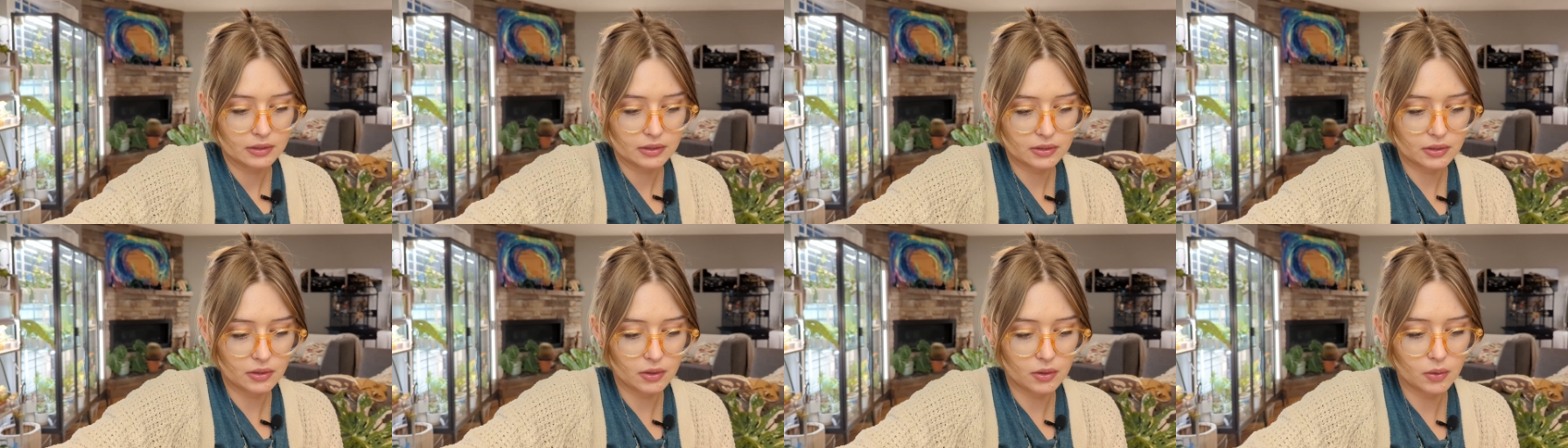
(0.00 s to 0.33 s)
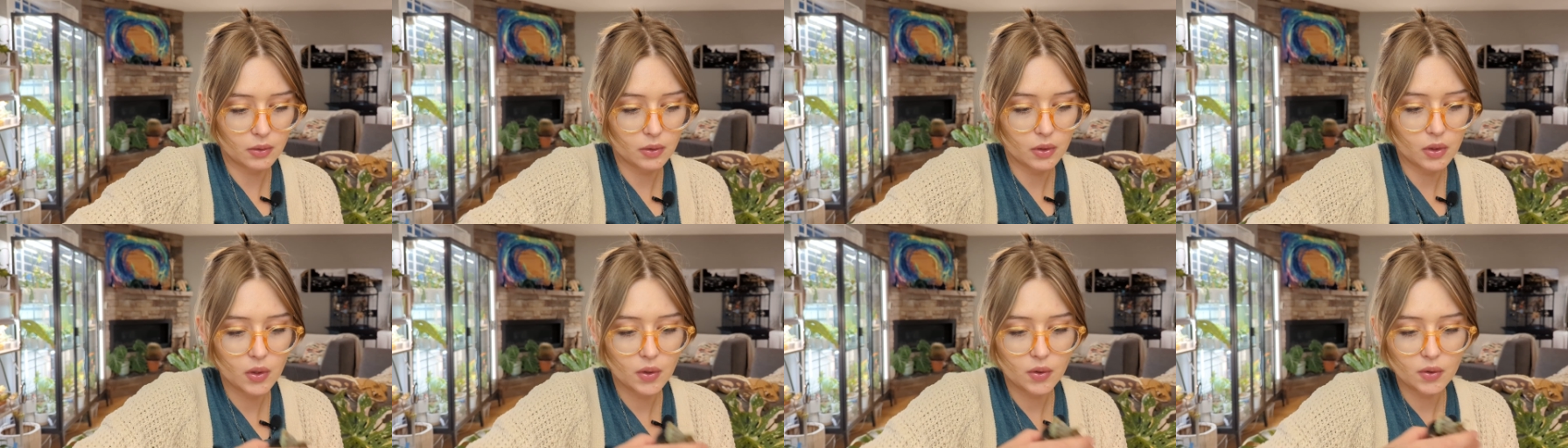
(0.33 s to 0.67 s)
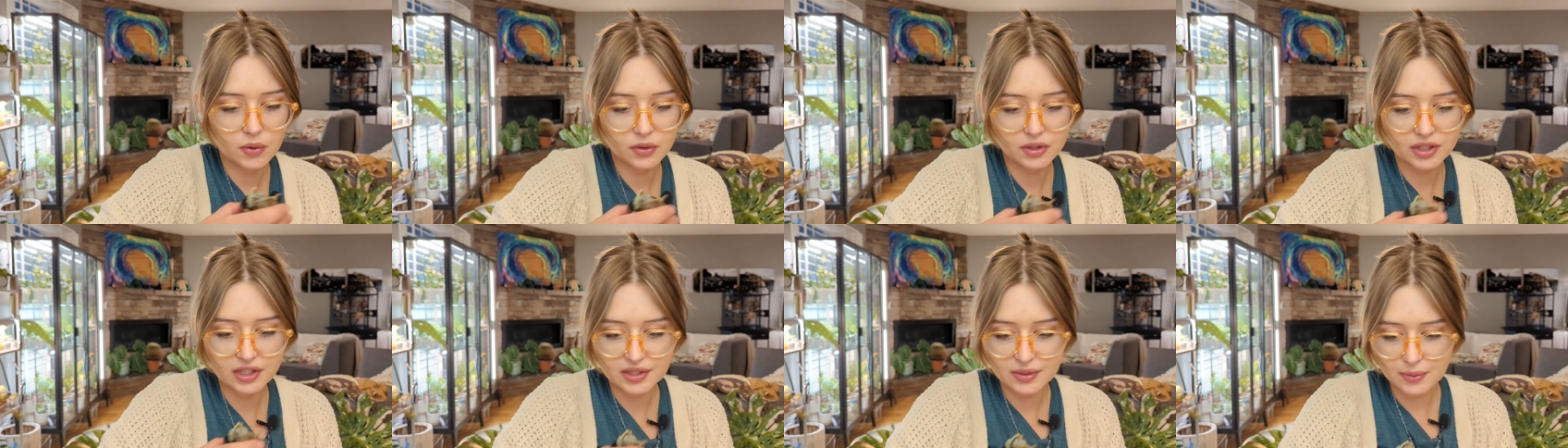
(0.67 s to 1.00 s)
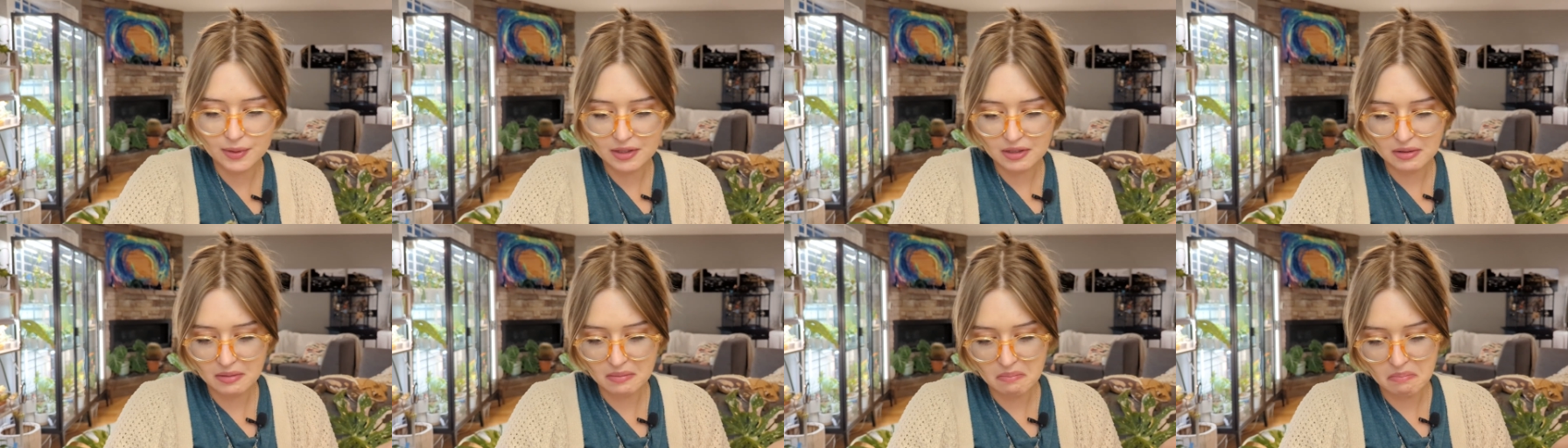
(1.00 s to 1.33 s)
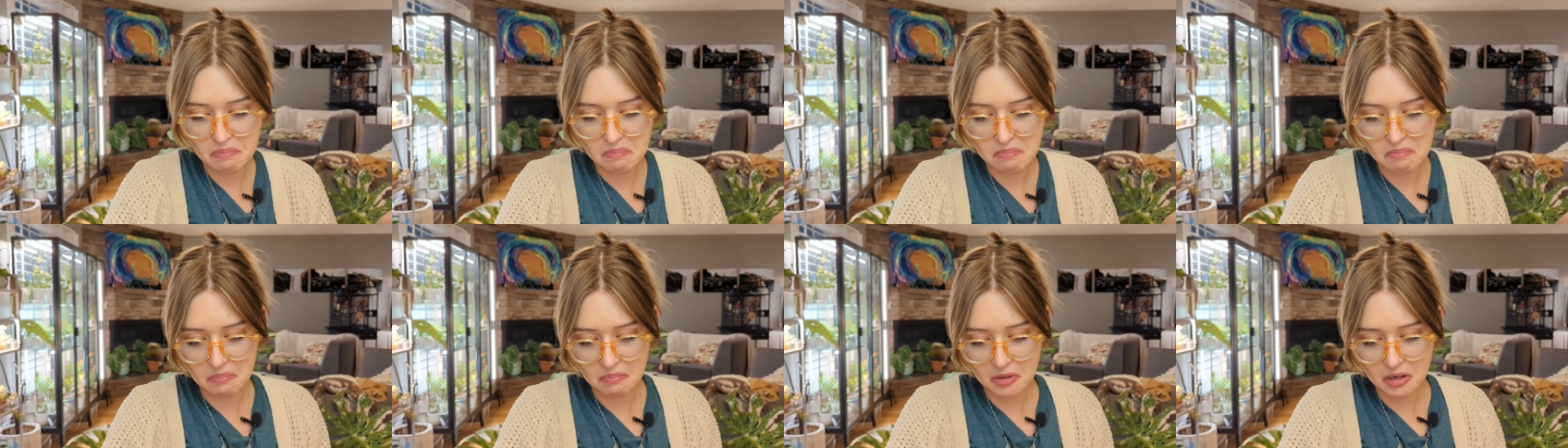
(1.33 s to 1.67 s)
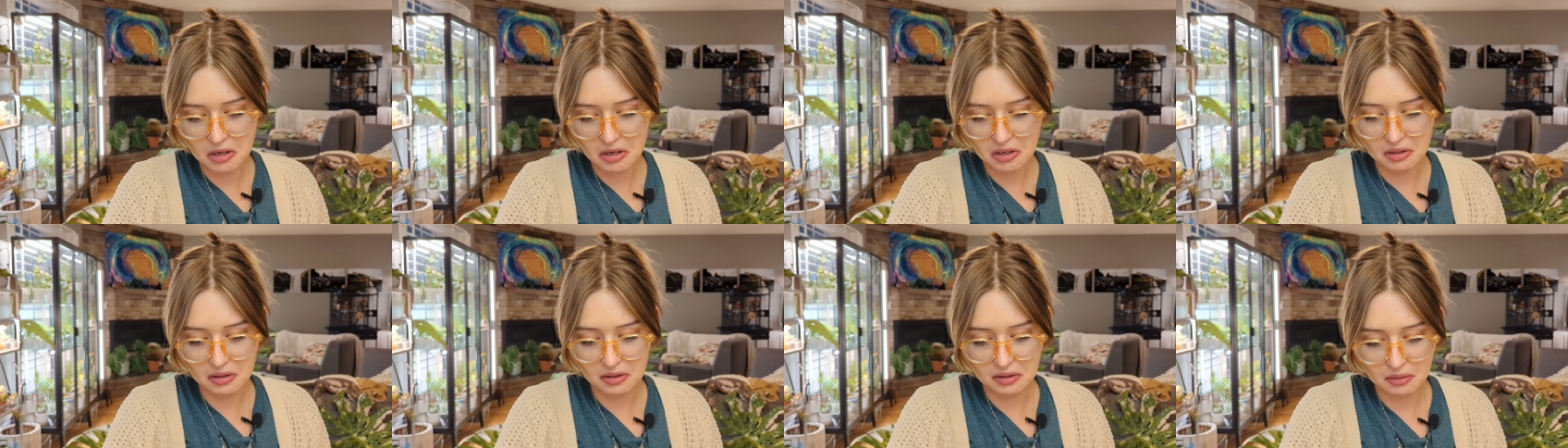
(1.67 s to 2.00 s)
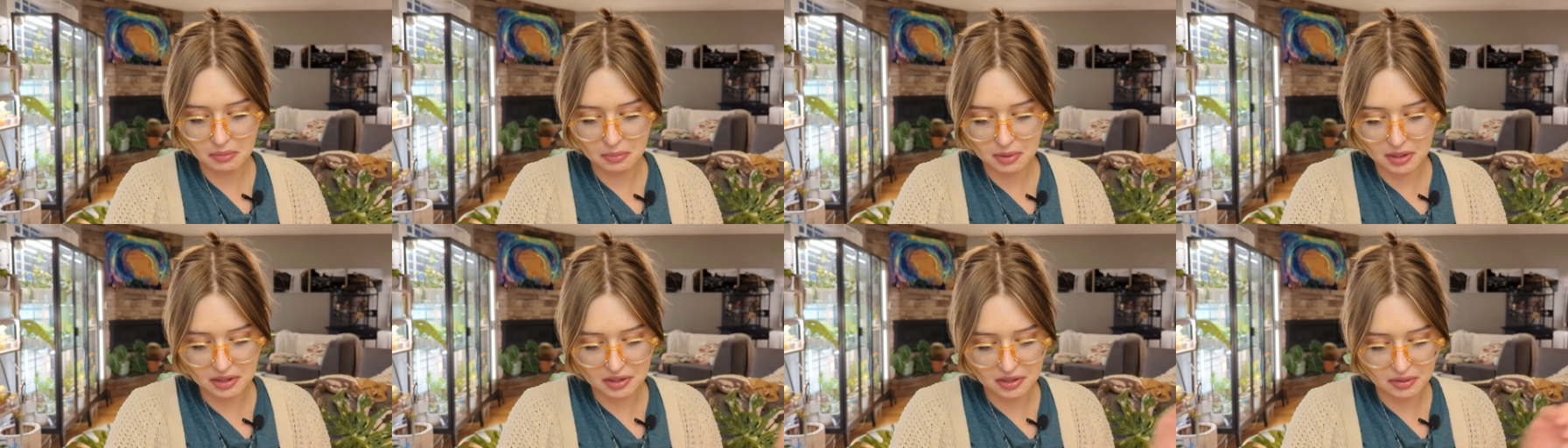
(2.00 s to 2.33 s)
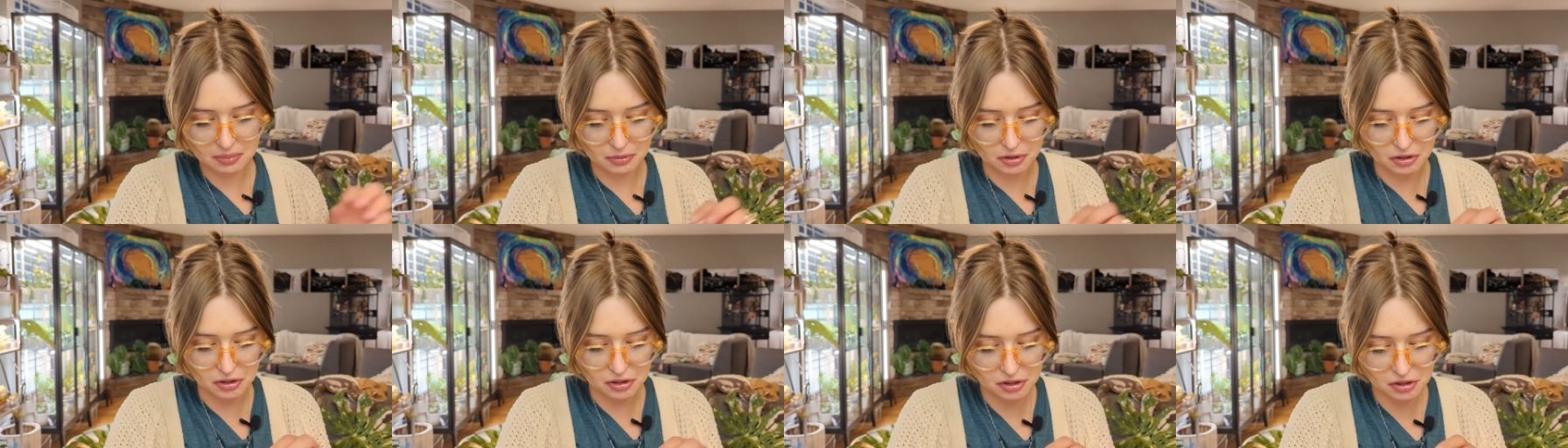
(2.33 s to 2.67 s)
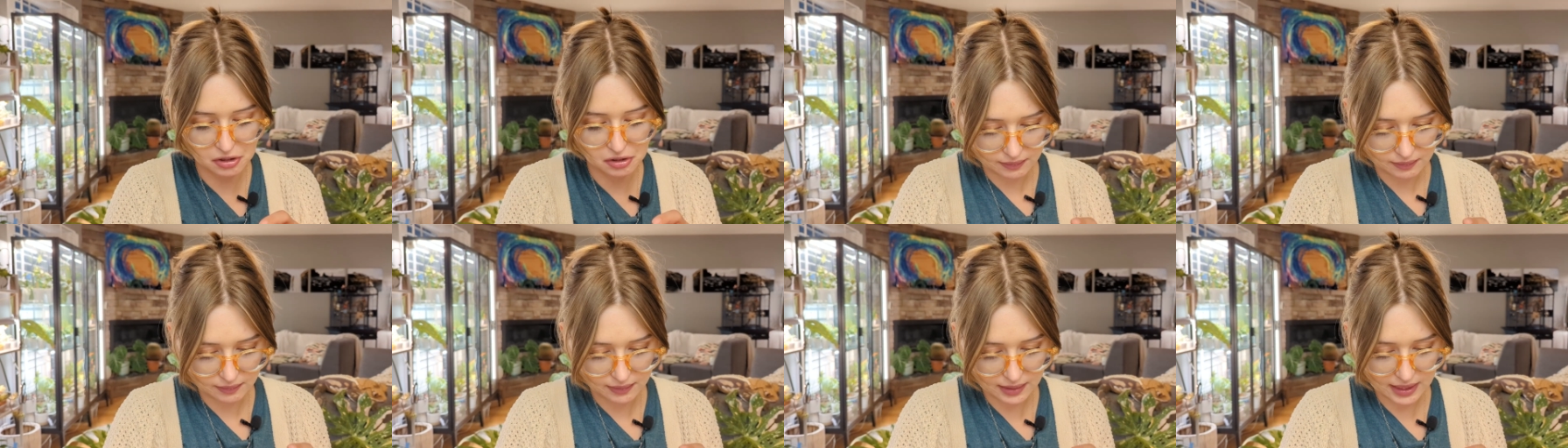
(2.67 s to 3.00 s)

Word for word: So, oh, this one got a little bit smushed.